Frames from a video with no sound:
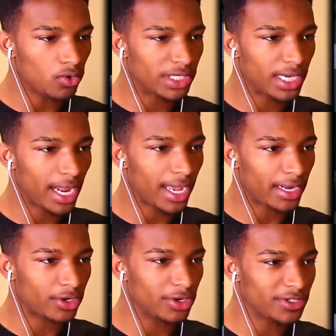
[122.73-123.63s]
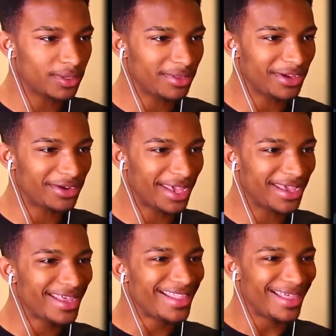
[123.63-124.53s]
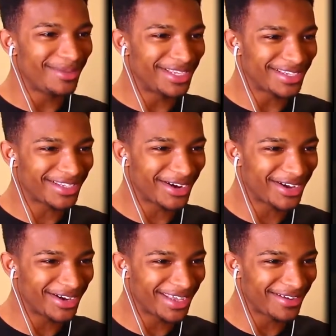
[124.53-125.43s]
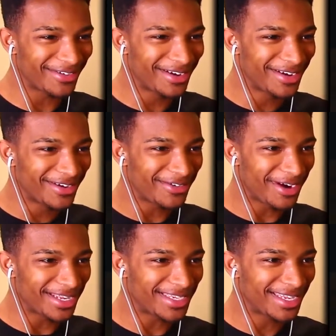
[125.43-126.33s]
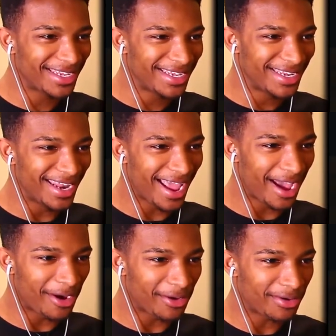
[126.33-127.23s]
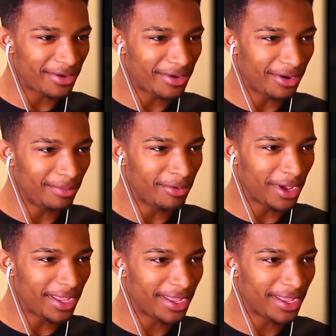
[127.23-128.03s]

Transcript: shit, I gotta cook something. Okay, let me just start cooking right now. Oh boy.